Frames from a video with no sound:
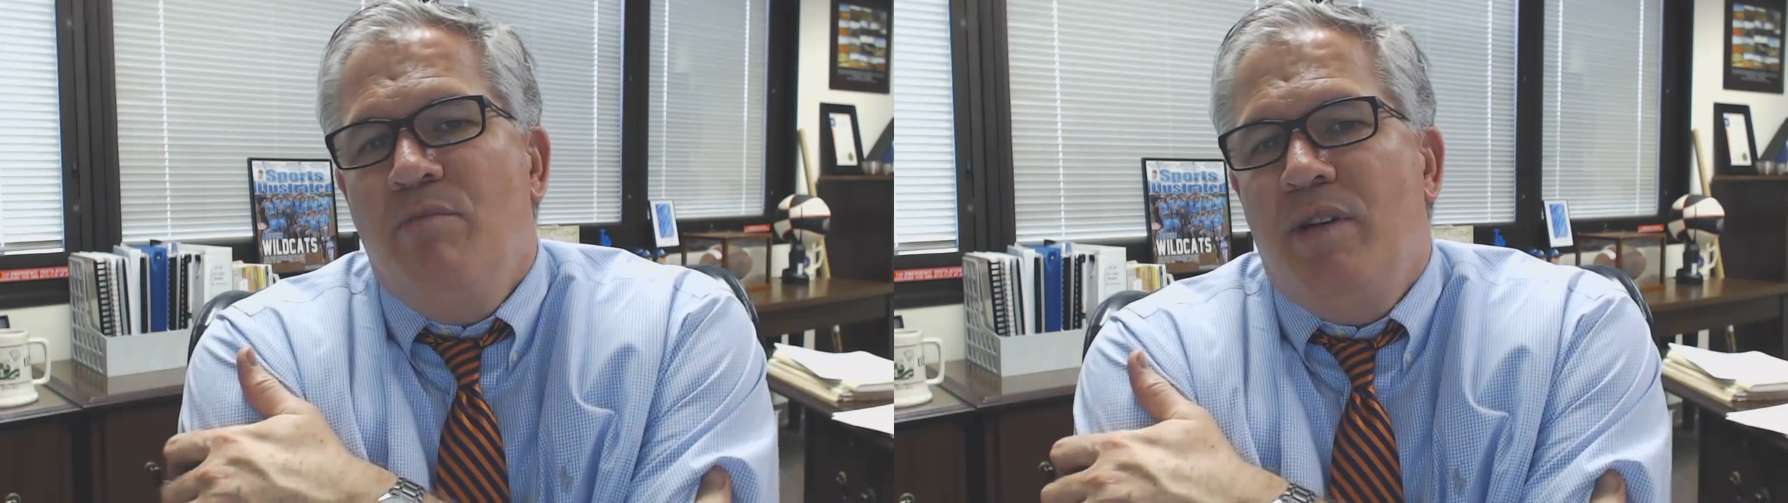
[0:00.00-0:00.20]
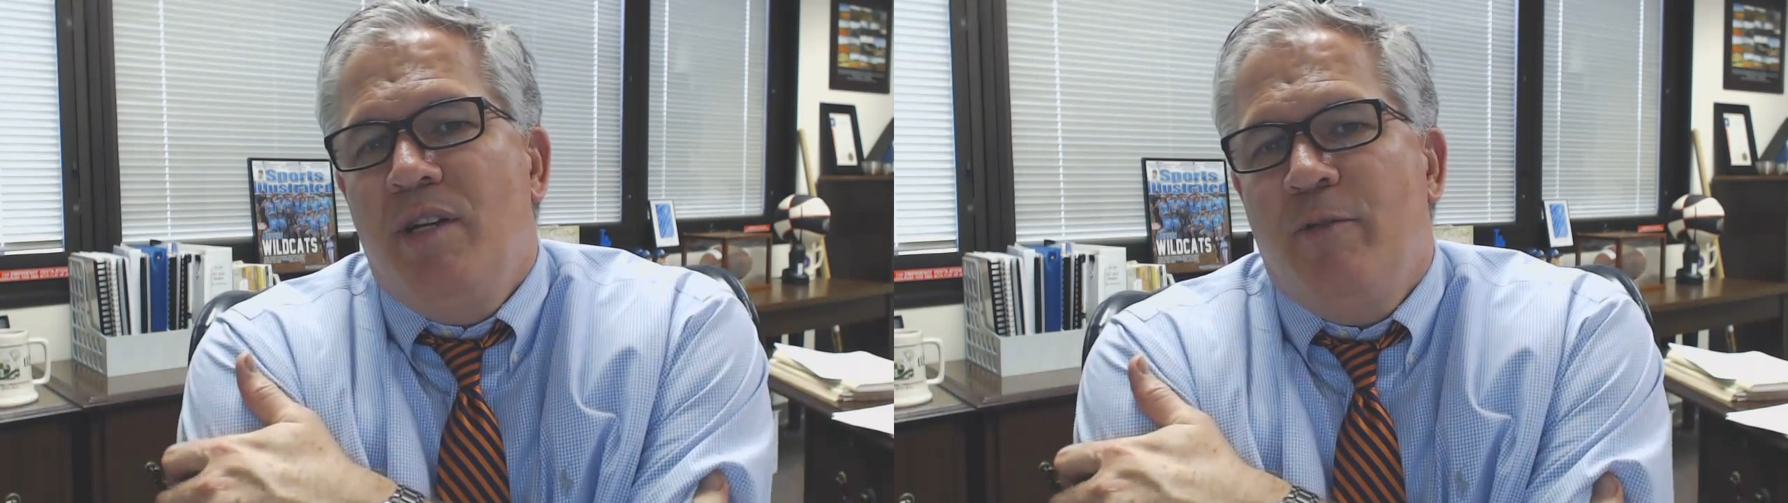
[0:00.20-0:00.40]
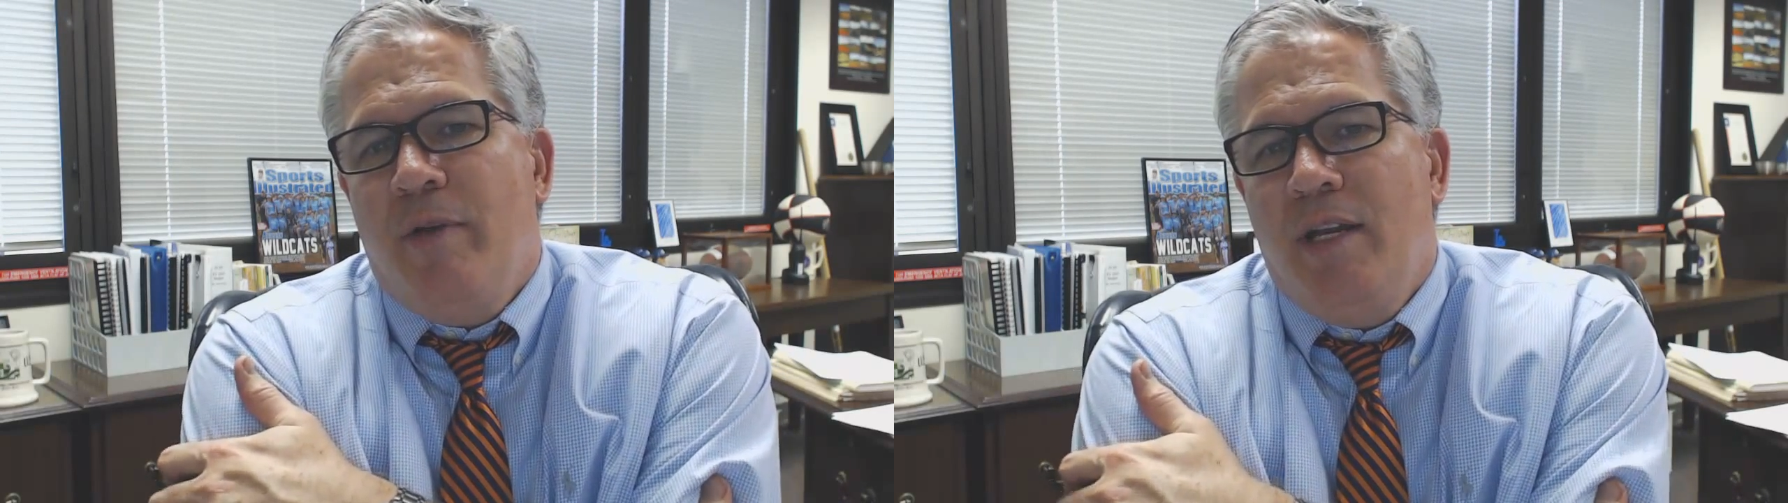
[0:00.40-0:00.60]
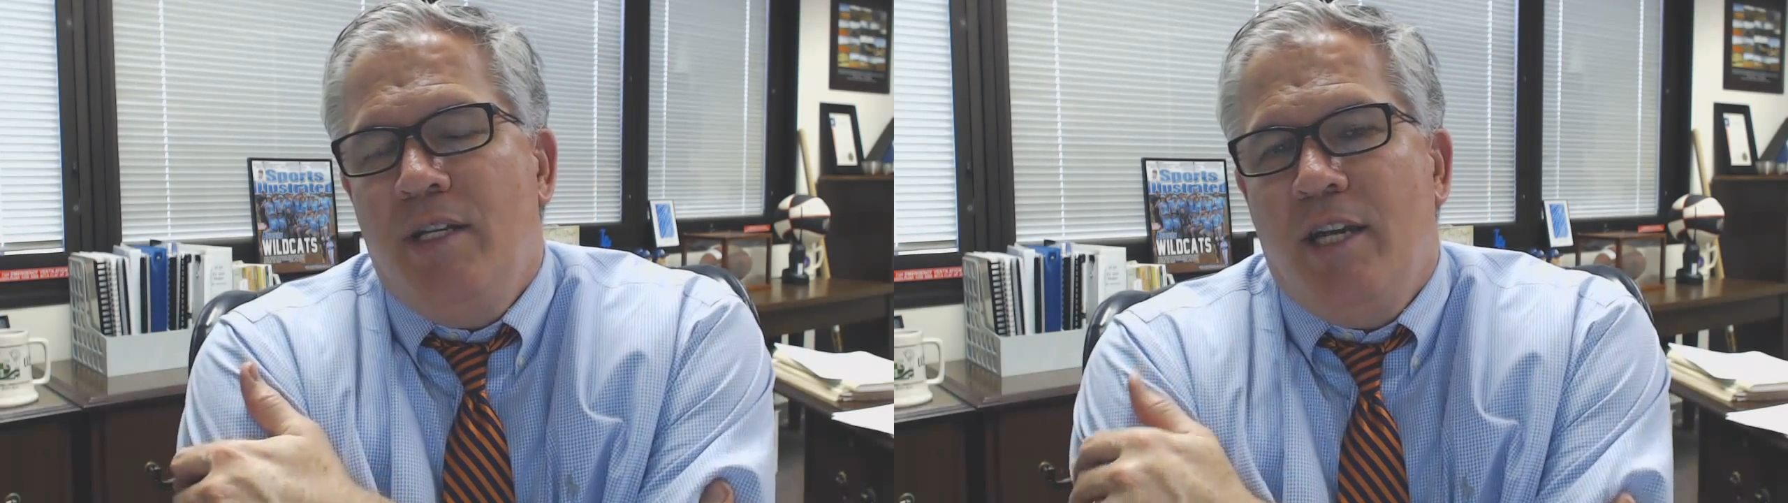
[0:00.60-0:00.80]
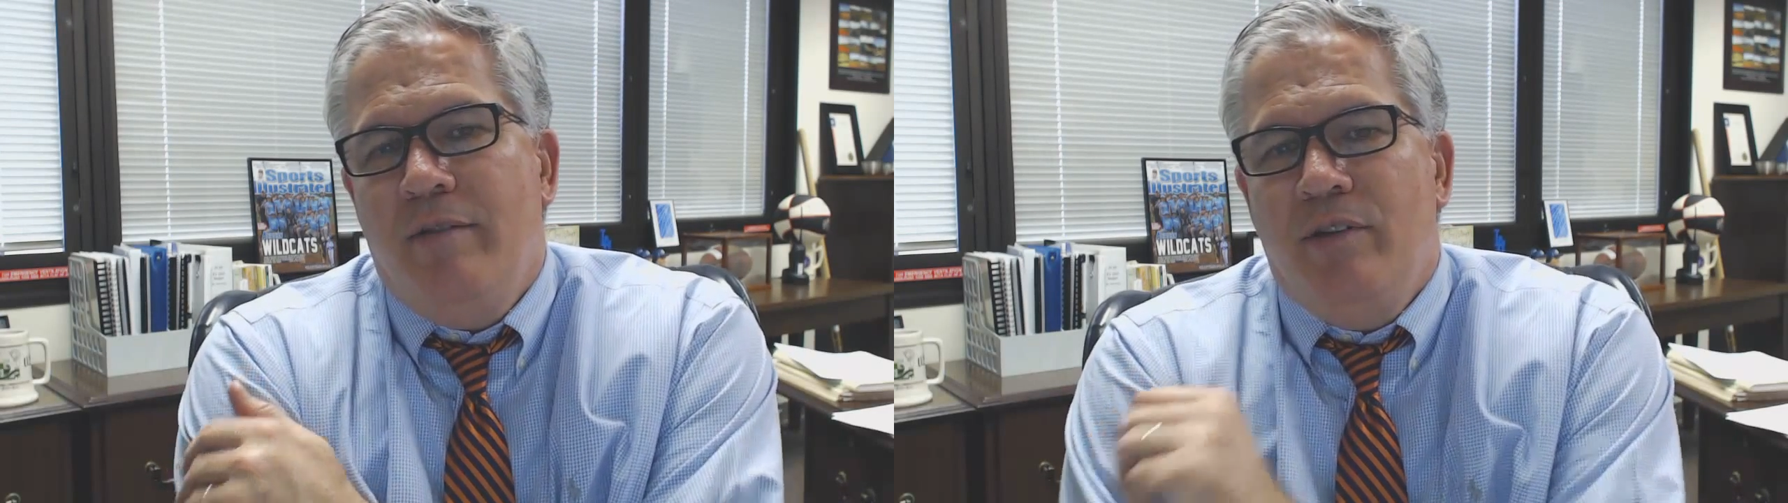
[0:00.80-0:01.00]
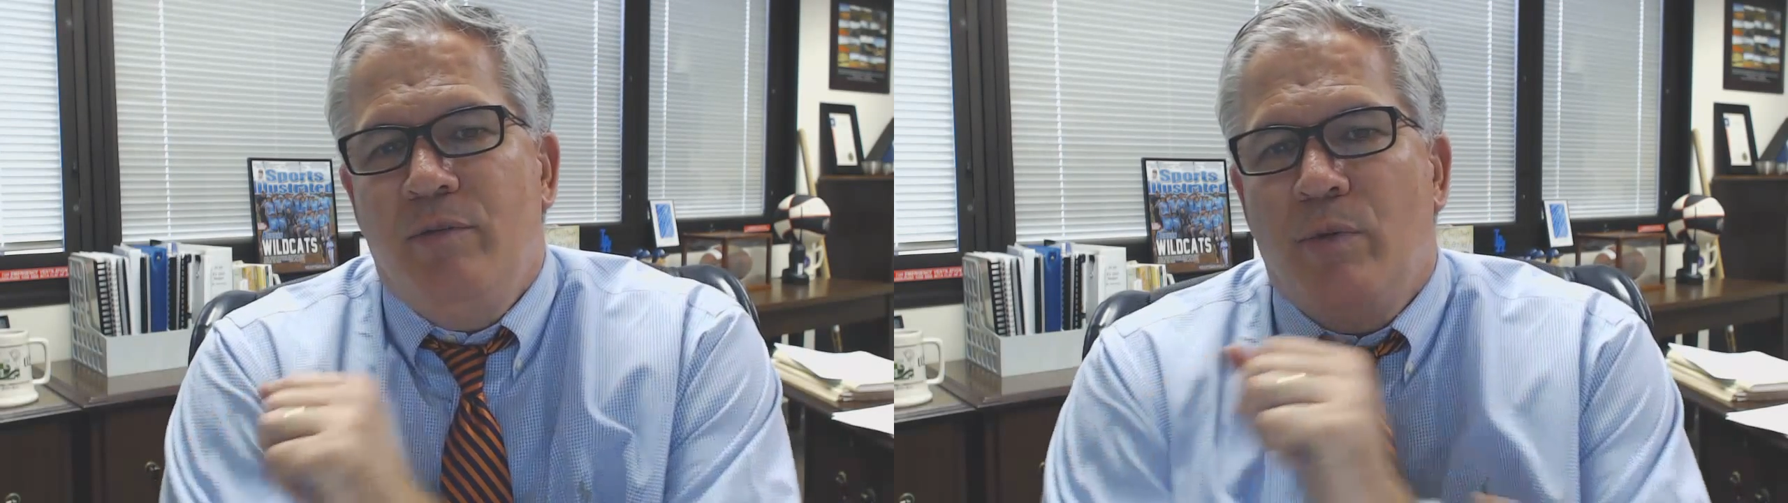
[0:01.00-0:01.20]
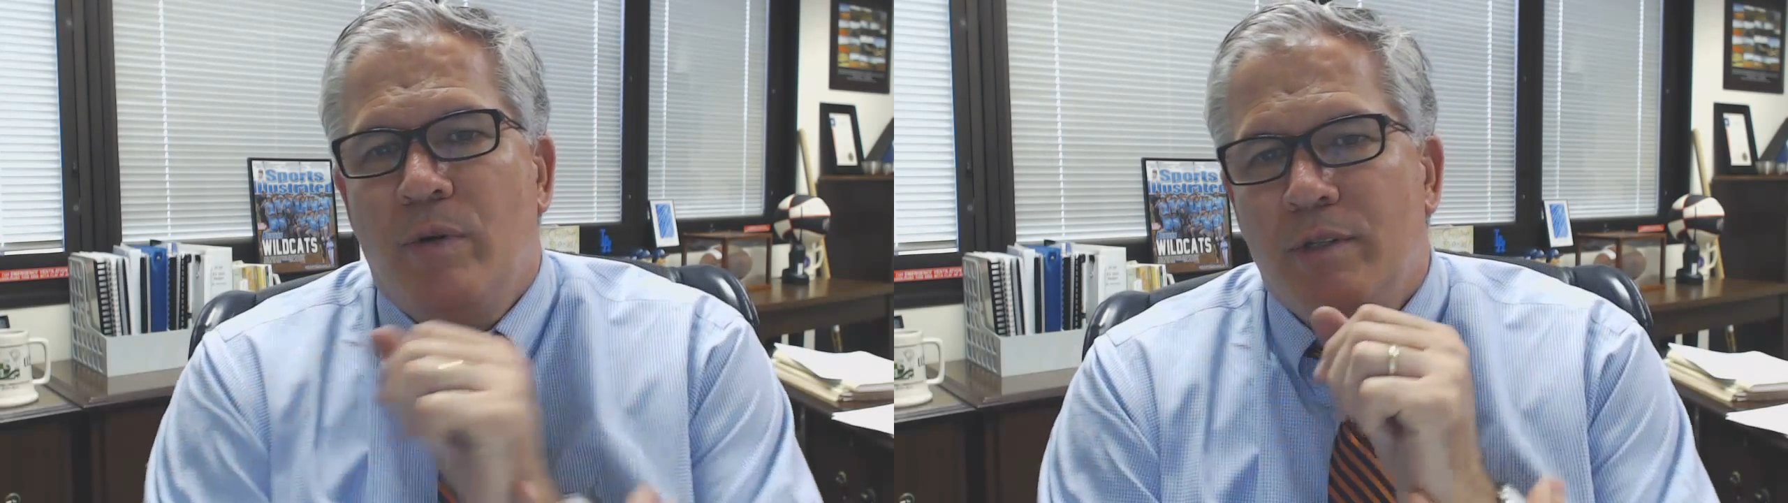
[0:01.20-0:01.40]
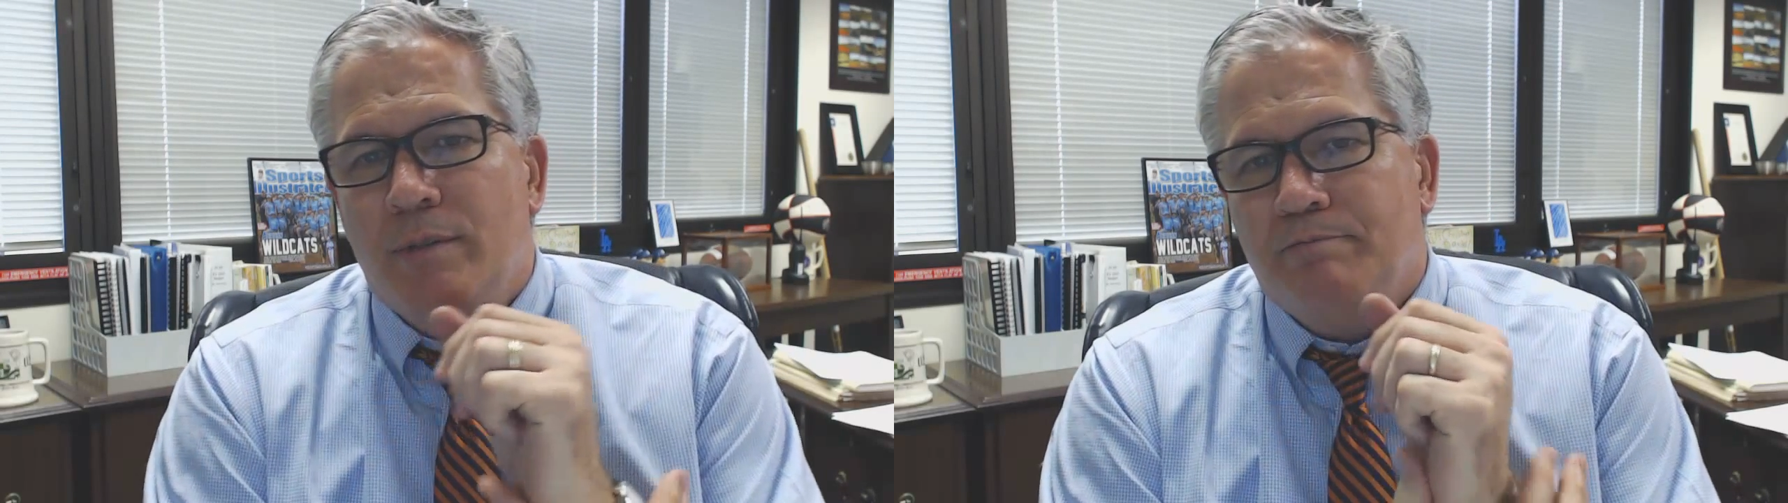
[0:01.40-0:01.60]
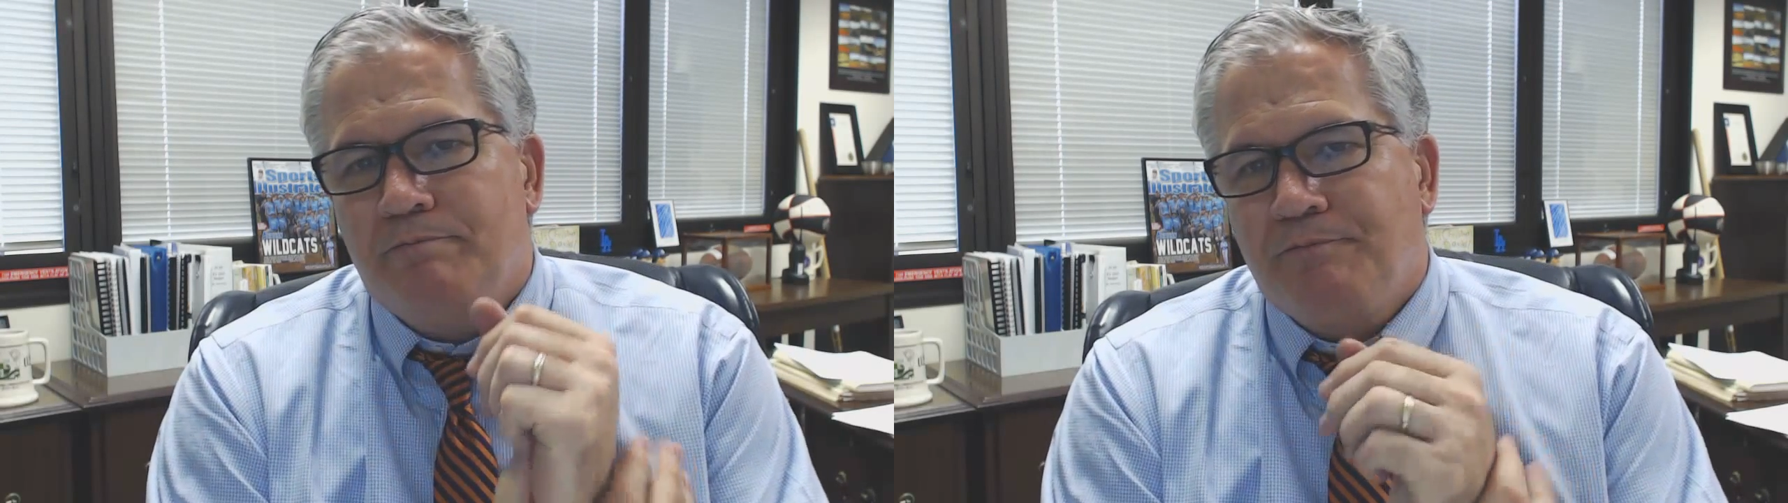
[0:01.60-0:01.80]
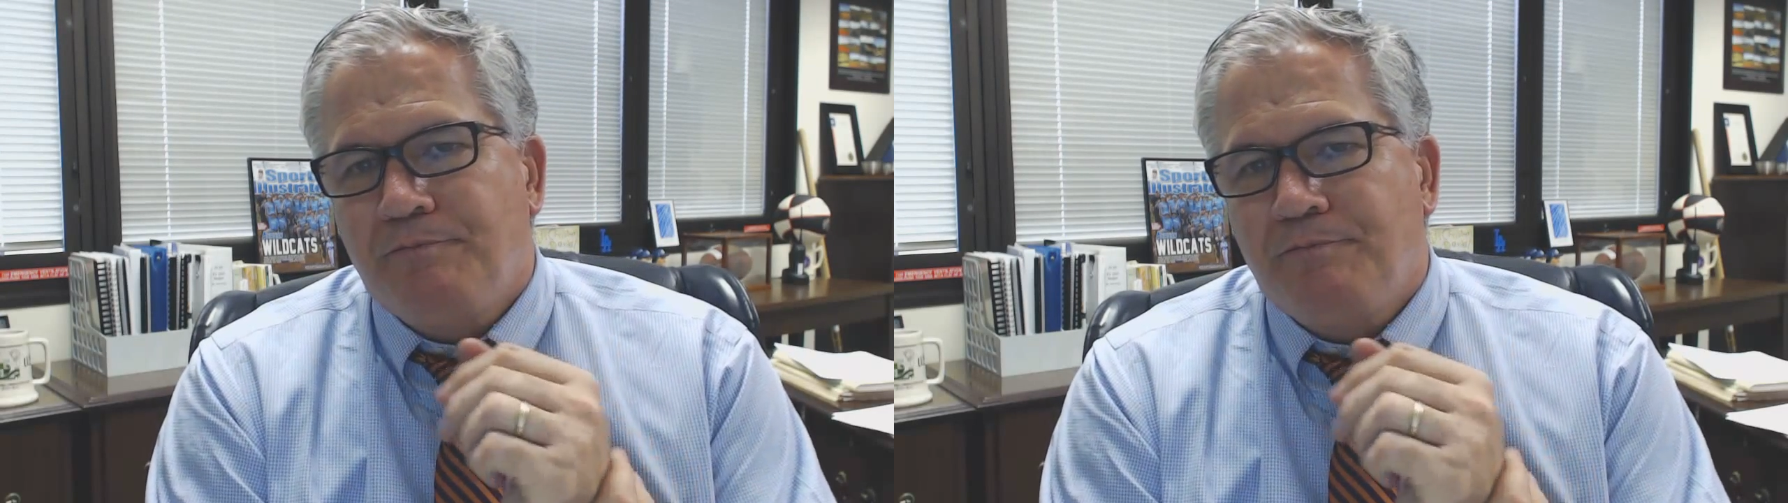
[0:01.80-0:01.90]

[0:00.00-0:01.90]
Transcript: participate in JV sports.